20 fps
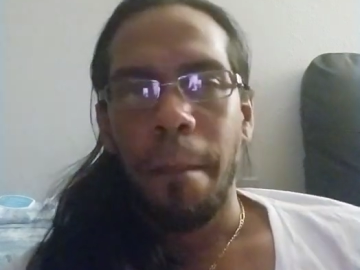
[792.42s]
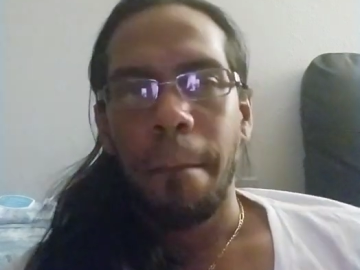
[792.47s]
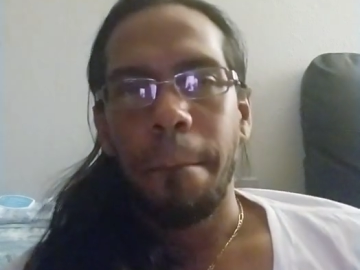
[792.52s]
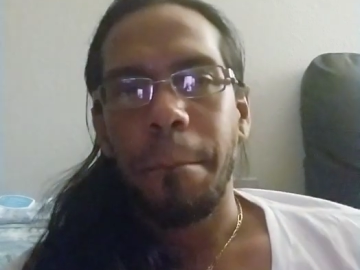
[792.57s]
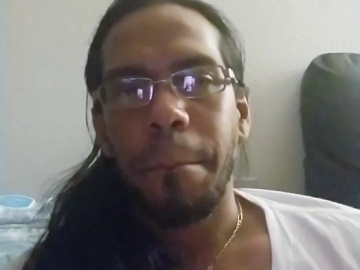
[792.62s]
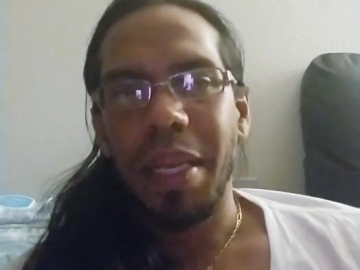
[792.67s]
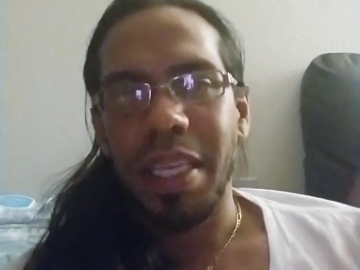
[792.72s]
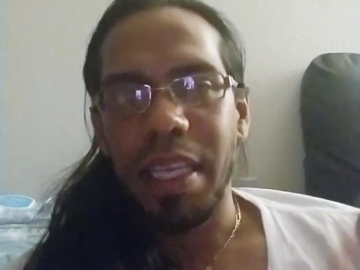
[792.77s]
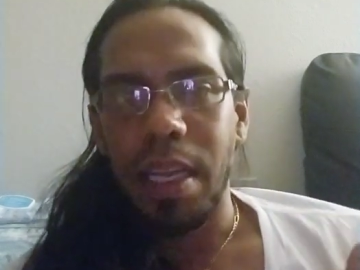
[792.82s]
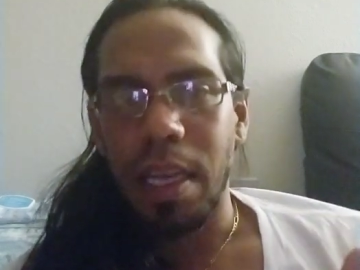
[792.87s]

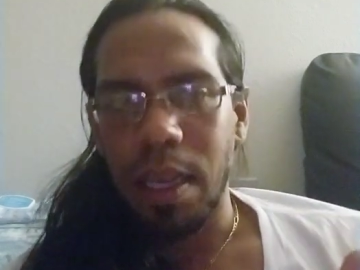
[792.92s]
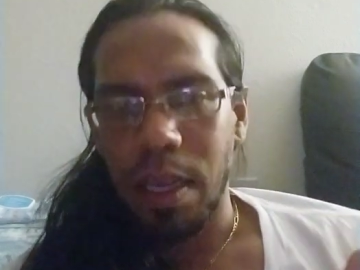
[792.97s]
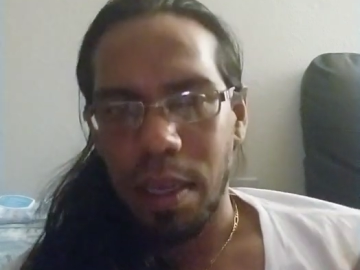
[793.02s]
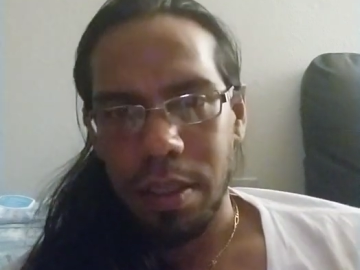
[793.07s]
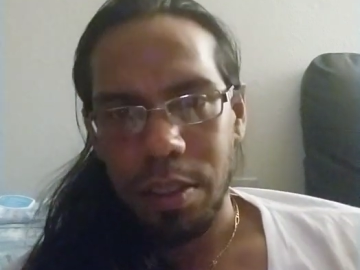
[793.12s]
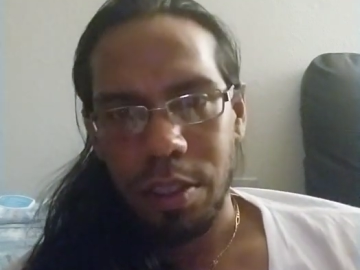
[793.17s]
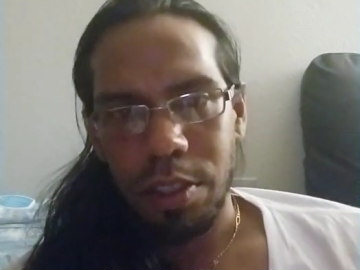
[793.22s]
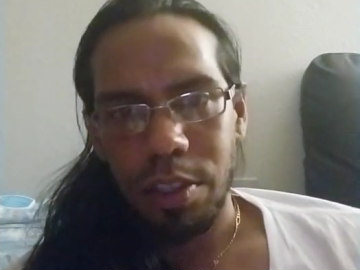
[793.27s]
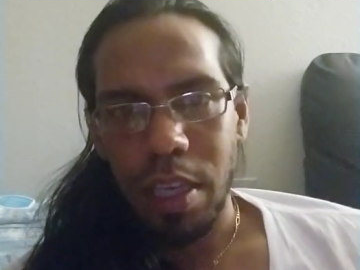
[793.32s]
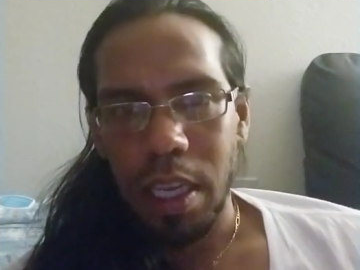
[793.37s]
But yeah,
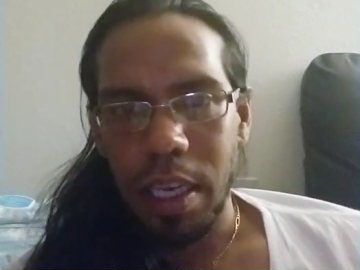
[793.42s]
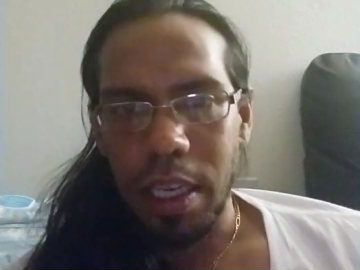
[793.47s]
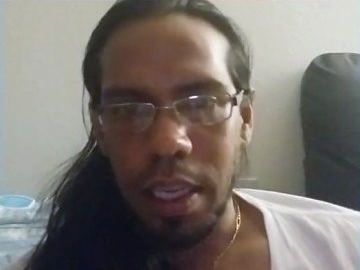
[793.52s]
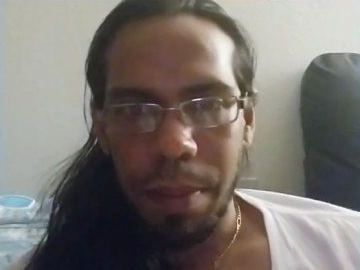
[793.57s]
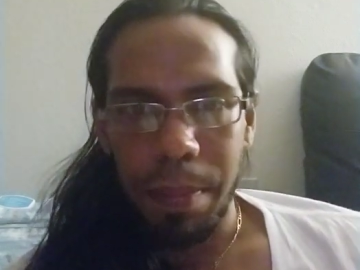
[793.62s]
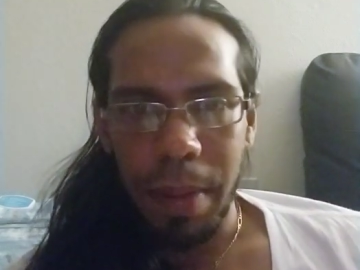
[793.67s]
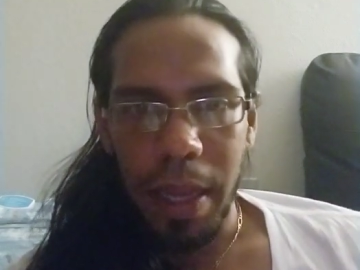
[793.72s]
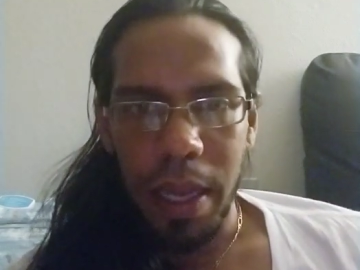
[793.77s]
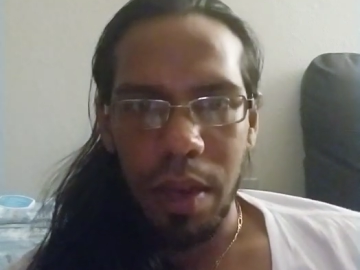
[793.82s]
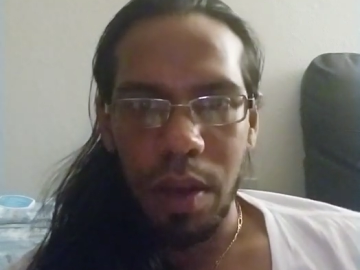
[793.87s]
trying to get
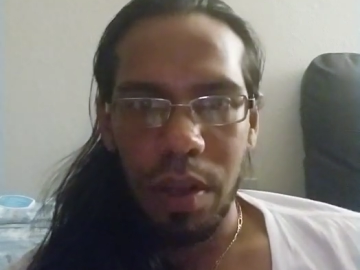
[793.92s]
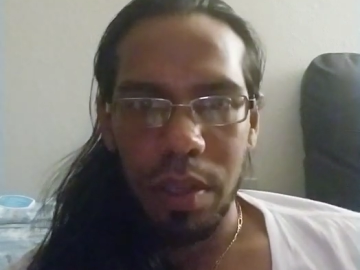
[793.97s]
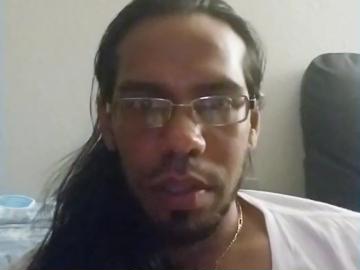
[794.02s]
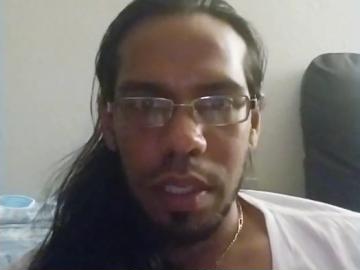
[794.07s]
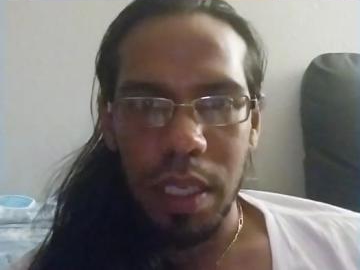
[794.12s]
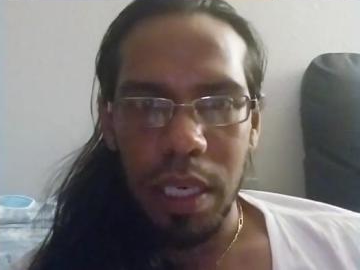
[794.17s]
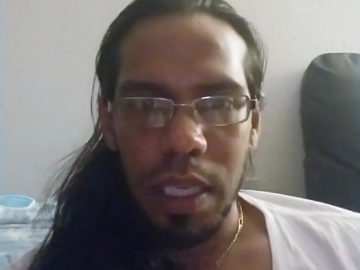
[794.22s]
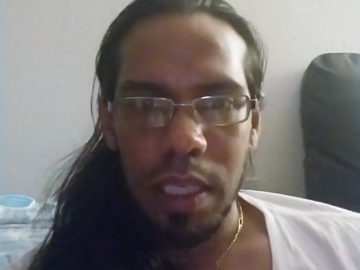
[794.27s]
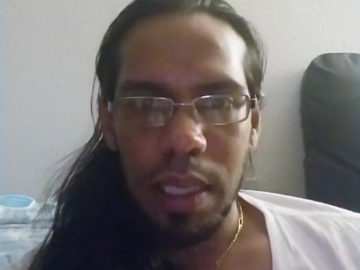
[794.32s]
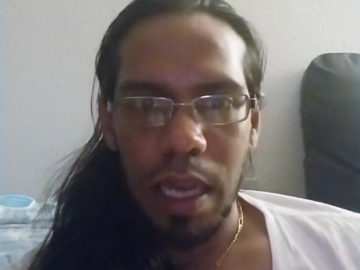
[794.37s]
back
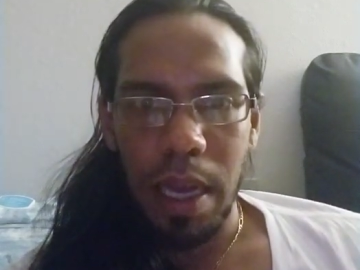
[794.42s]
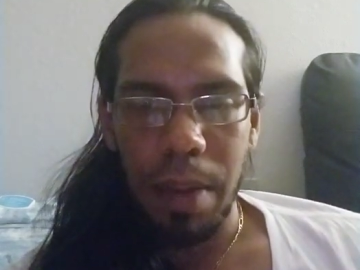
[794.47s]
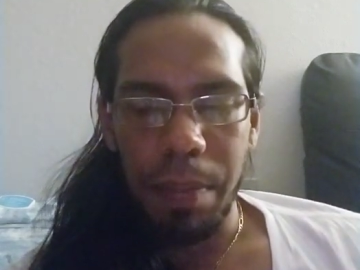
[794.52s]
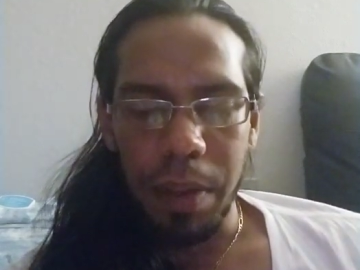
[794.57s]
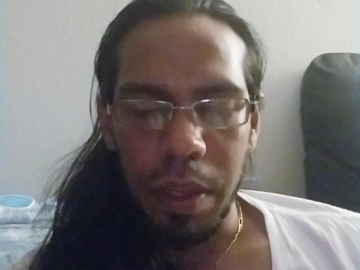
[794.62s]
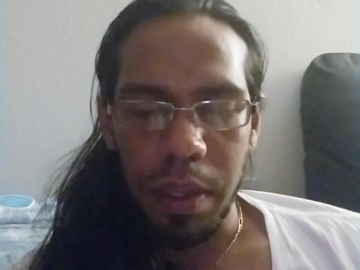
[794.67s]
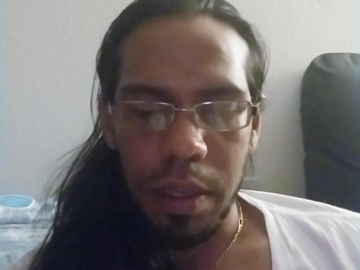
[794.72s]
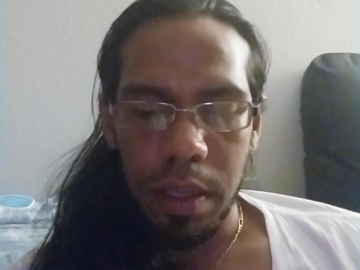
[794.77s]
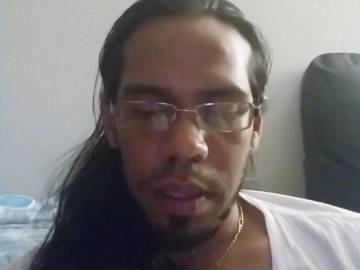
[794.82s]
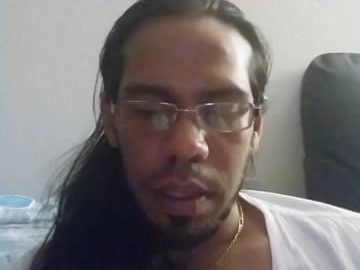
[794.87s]
onto the topic.